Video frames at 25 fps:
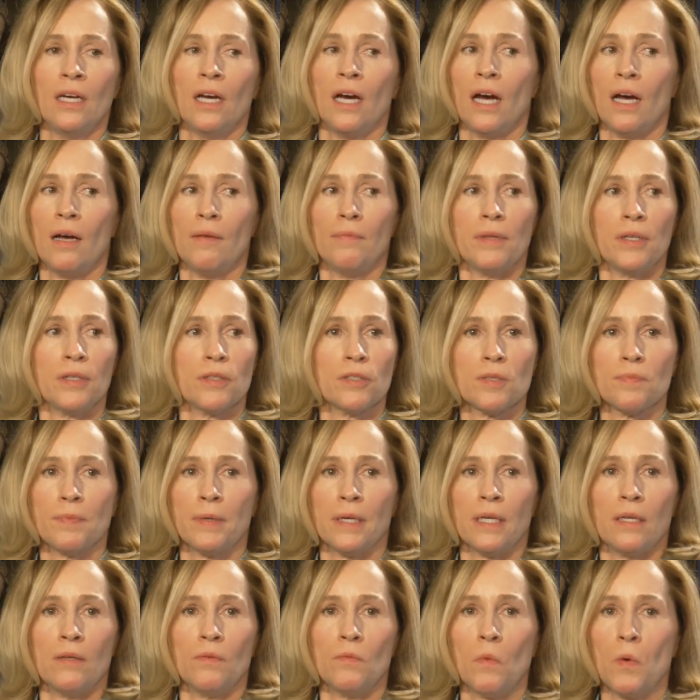um, there's
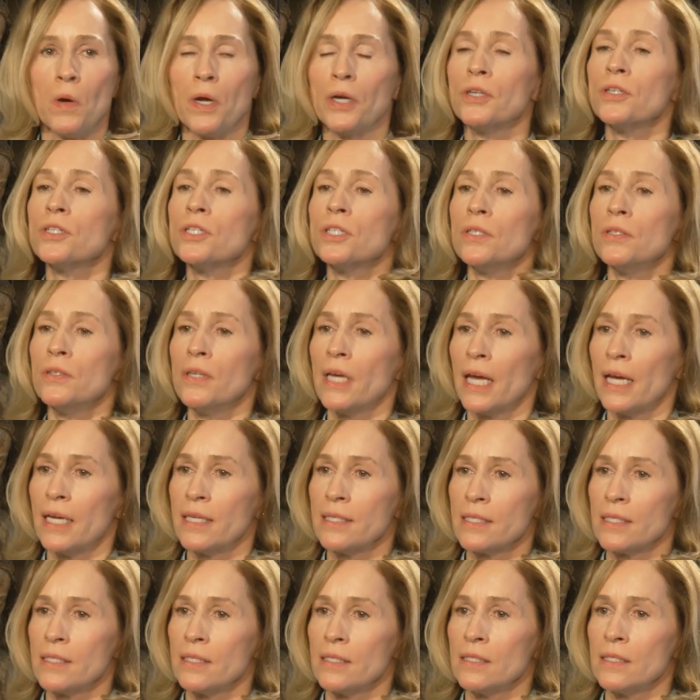been one or two
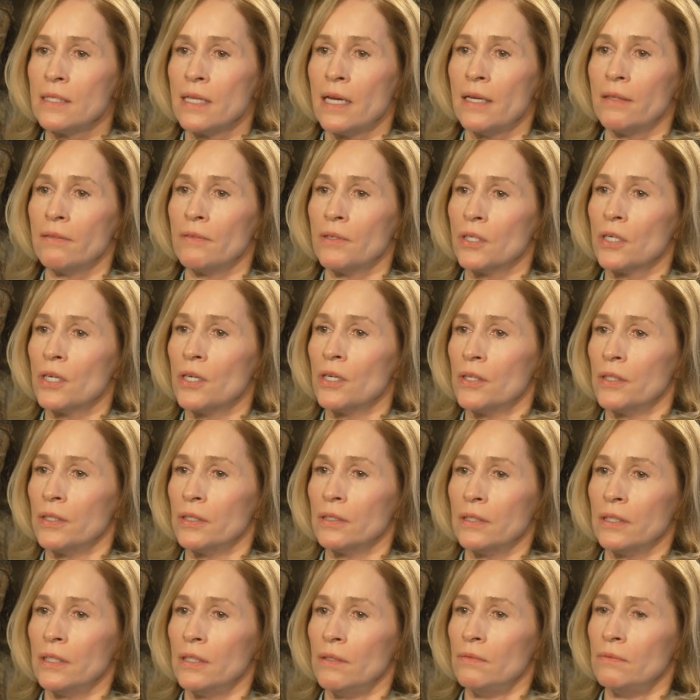cases that they're
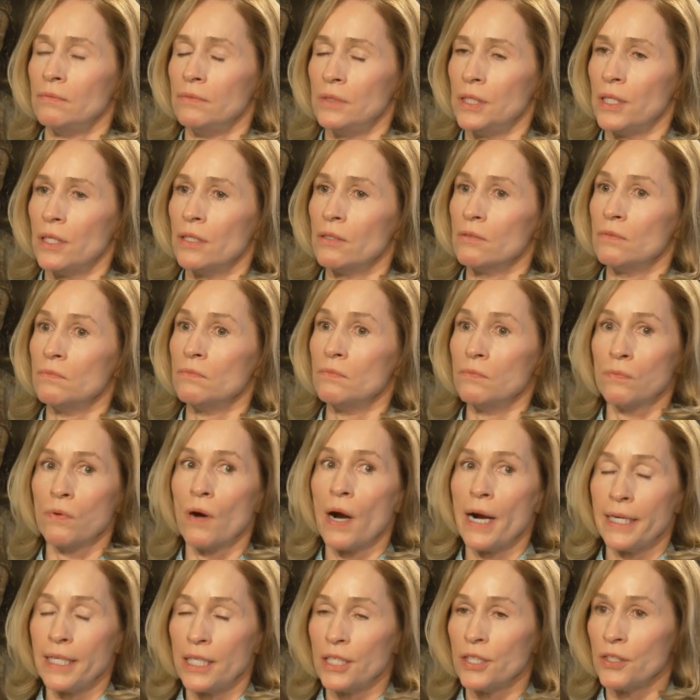currently you know
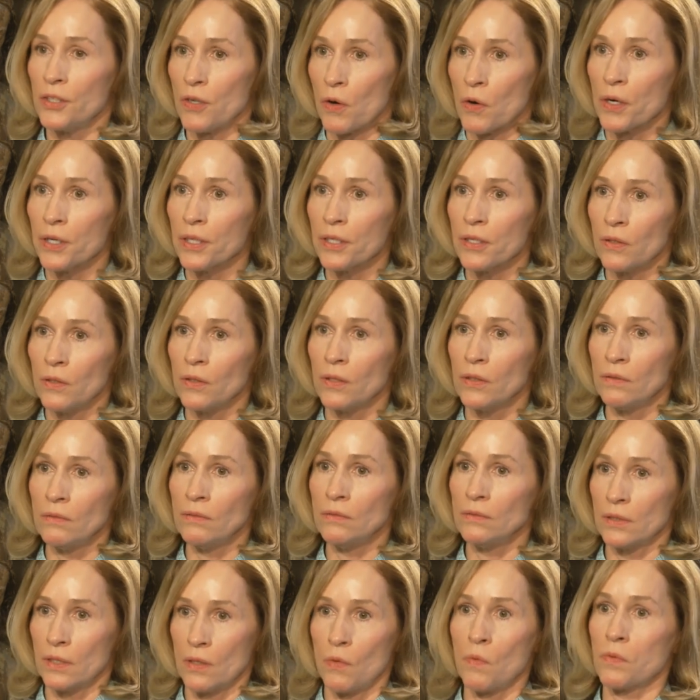writing an article.
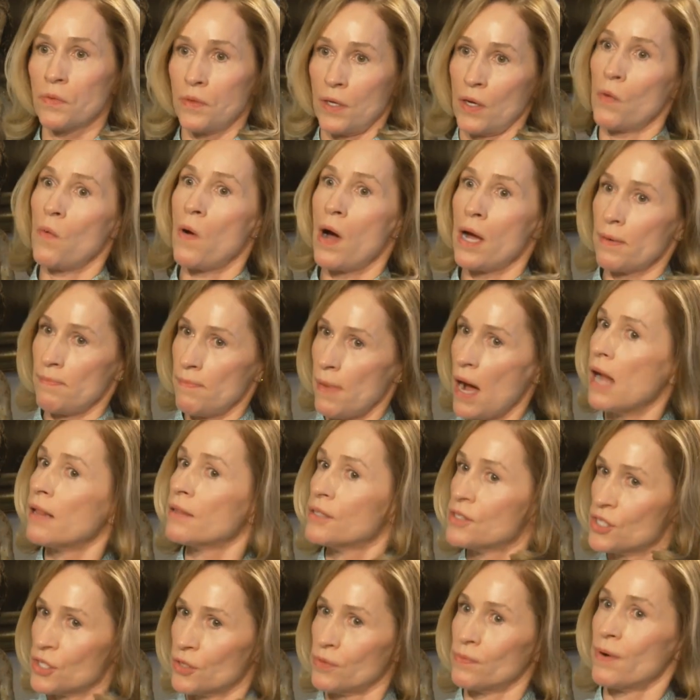The
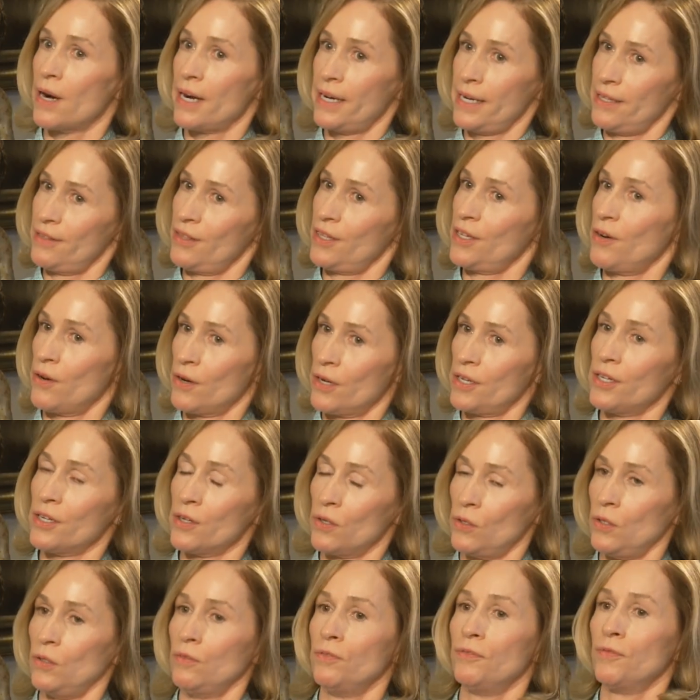Guatemalans are writing the
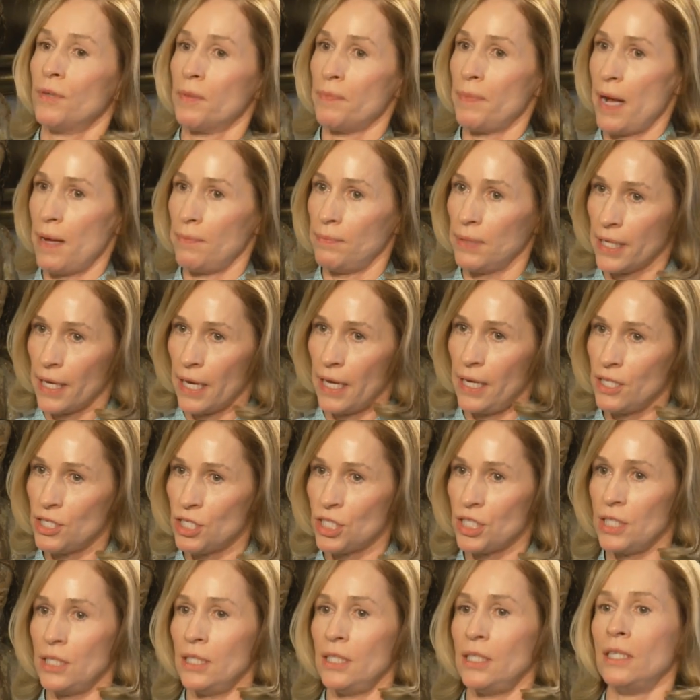article for
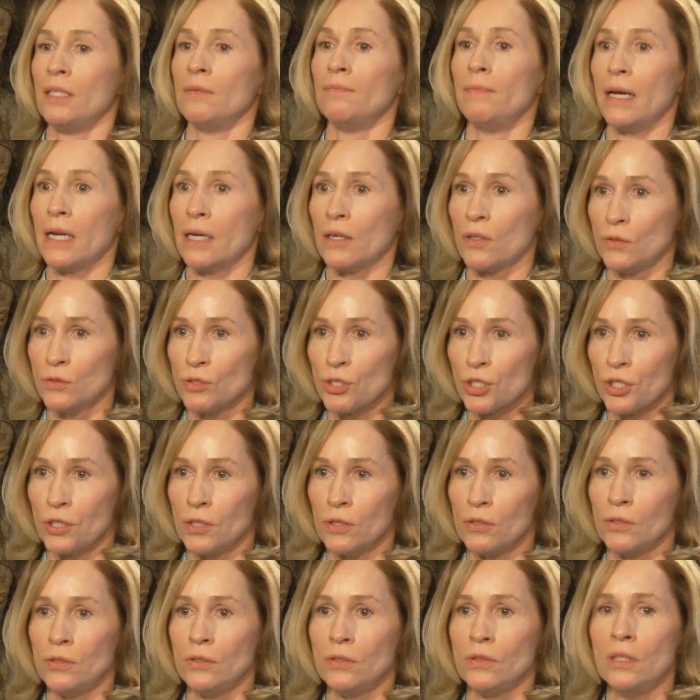publication in a medical
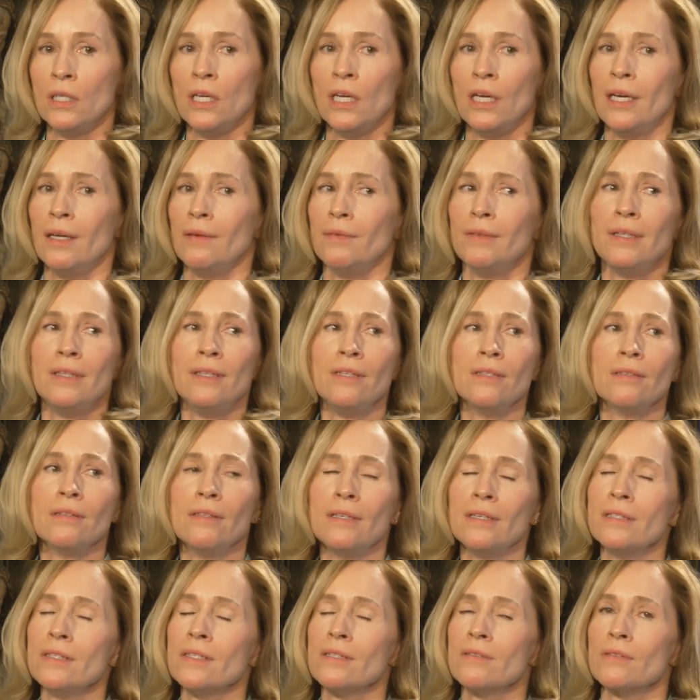journal. And
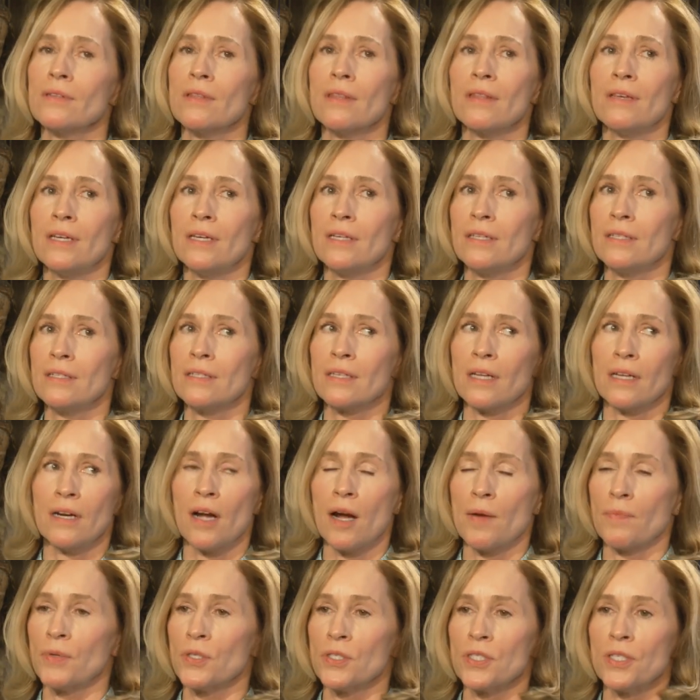these are things and
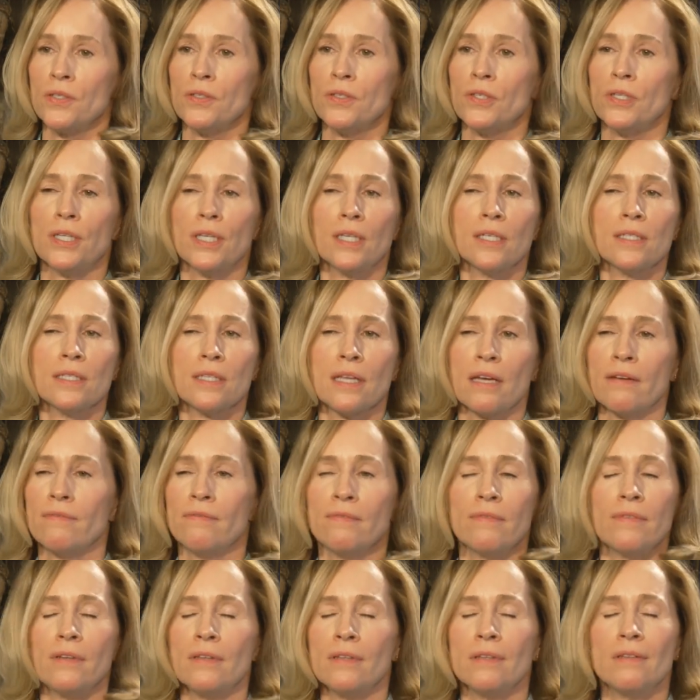opportunities they've
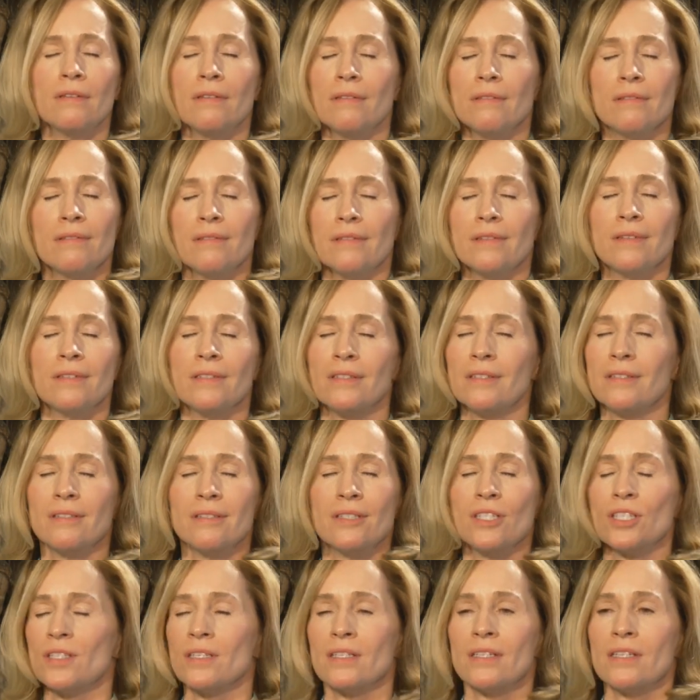Wow.
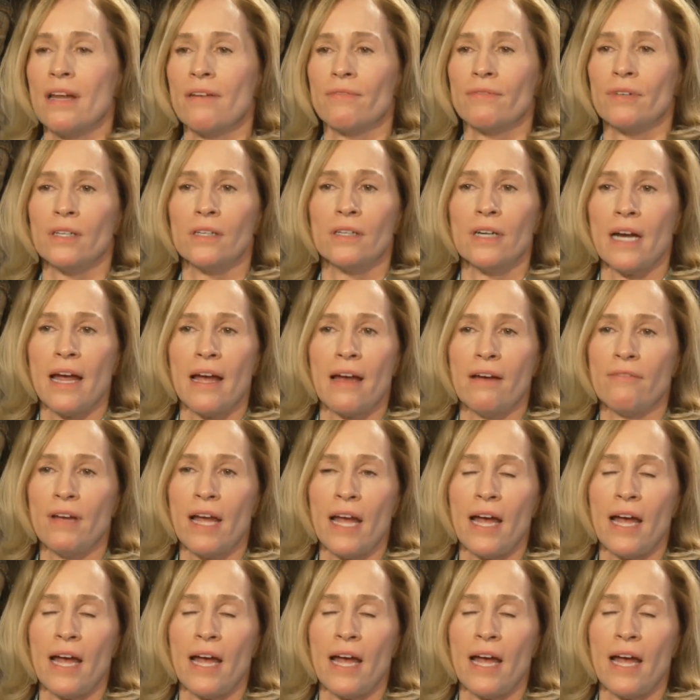Just never have